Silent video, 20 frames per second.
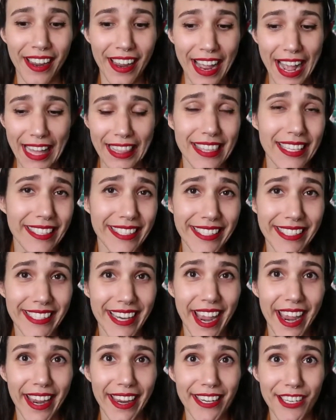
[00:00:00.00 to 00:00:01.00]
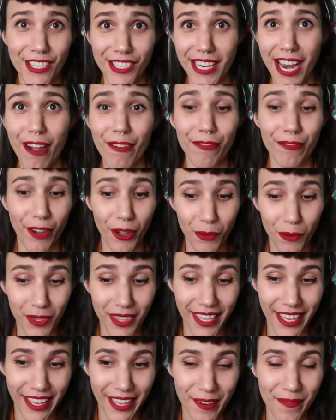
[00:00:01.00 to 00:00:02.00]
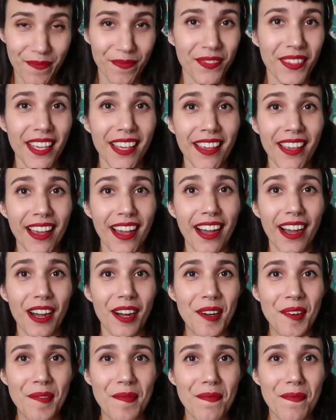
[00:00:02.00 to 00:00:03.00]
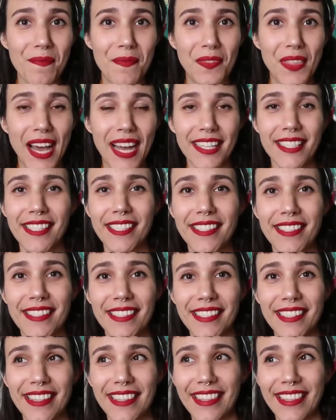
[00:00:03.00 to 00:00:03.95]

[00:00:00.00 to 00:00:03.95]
At the end of the day, just have fun with it. Um, that's,